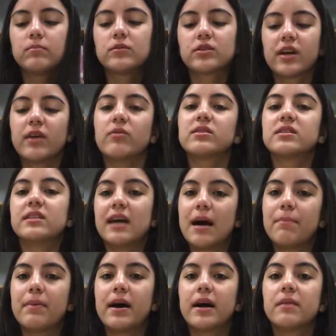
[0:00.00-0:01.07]
Okay, it wasn't
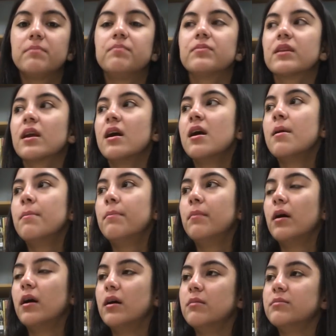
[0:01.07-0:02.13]
that bad,
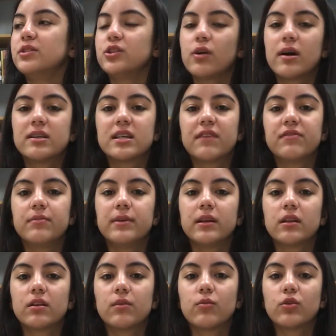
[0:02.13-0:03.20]
but you always have to be a
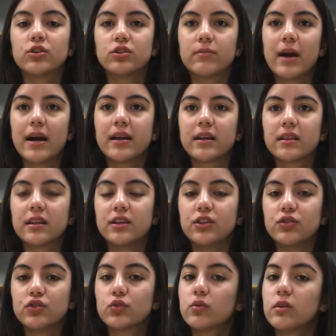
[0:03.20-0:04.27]
little more dramatic than
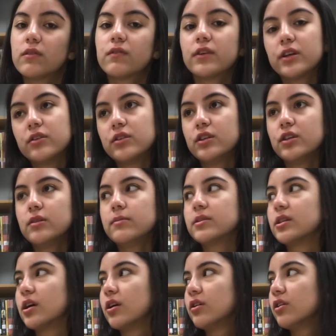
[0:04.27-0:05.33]
usual for YouTube,
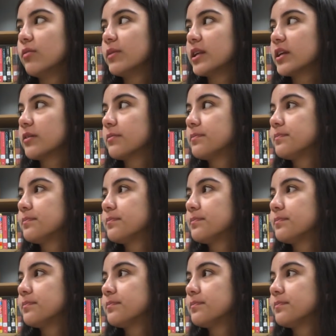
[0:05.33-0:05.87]
so no big deal.